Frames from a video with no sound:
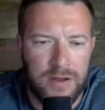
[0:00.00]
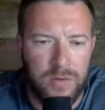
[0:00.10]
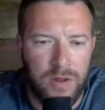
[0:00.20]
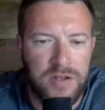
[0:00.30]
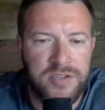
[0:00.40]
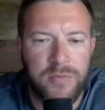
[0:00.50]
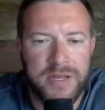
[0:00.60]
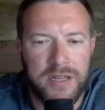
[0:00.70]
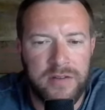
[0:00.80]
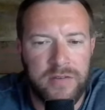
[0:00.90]
Will also be
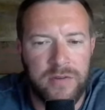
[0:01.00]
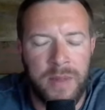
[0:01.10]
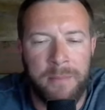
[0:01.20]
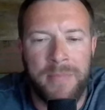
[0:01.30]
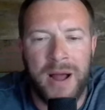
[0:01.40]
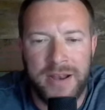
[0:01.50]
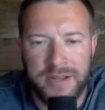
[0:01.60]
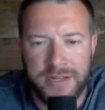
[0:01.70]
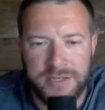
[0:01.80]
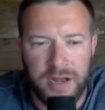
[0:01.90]
delivered from the
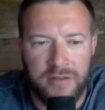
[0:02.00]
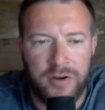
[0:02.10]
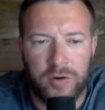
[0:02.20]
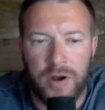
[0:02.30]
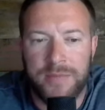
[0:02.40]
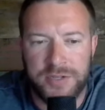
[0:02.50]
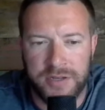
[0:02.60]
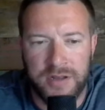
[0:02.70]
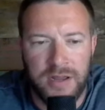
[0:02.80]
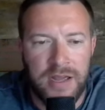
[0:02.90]
bondage of corruption